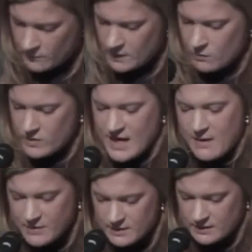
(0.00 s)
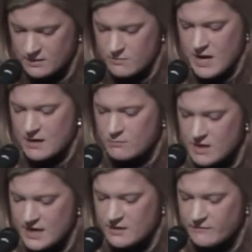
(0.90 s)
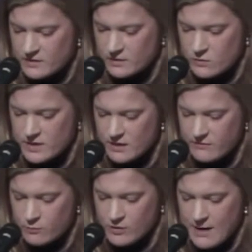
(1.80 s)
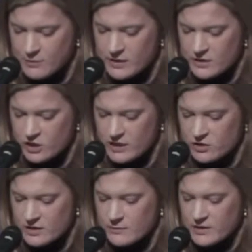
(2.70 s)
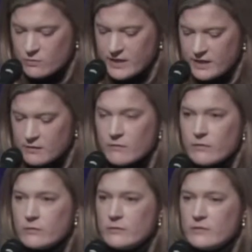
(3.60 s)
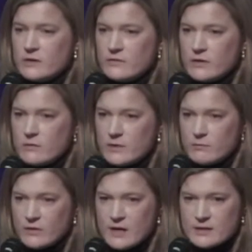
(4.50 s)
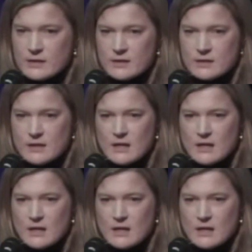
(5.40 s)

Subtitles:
What happens to the bottom line if the zoning of a property changes midway through the development process?